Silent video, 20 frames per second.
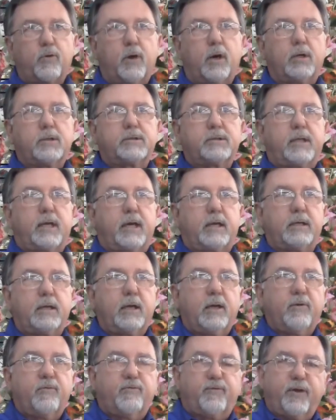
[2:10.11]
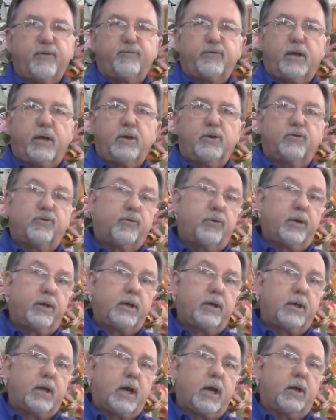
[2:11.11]
crossed that $15
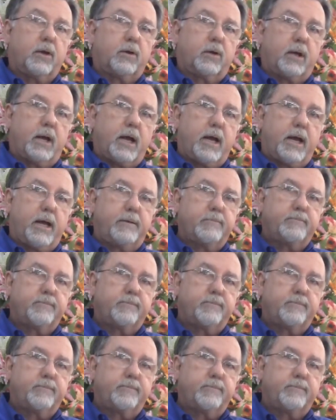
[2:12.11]
trillion line.